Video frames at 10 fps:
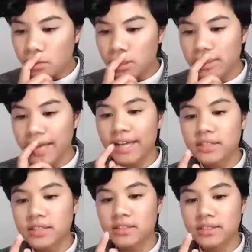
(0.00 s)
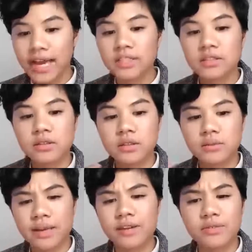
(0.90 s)
that's the
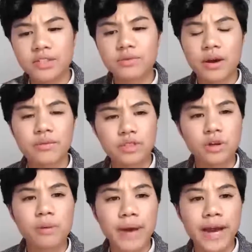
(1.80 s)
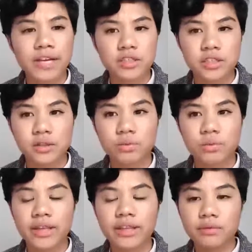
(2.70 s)
main reason why we're so passionate. And the
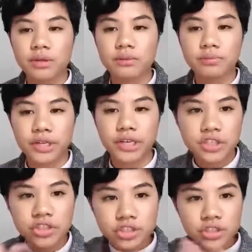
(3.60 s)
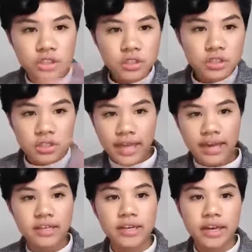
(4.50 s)
way that we bridge
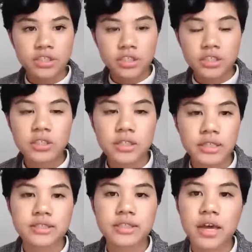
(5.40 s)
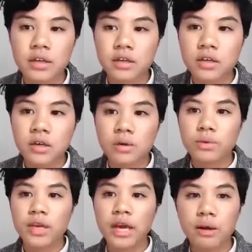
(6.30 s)
that connection is that
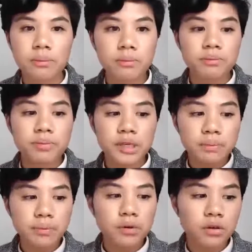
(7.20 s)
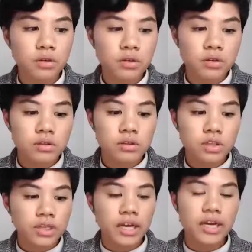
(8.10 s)
we help people
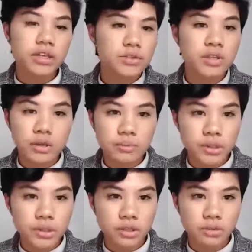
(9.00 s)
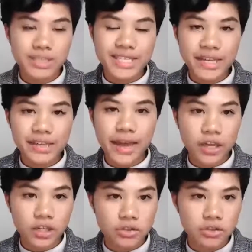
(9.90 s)
learn how to use the computer. We take the
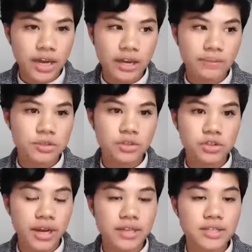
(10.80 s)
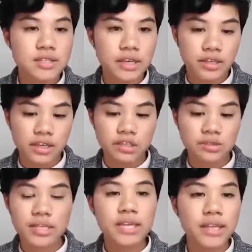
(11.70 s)
extra time to translate things.
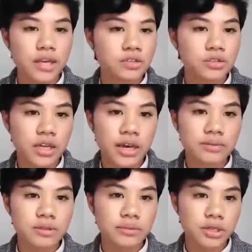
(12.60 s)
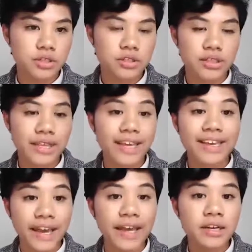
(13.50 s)
We take the extra time to make sure that they
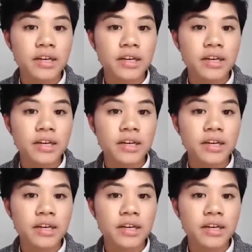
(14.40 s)
get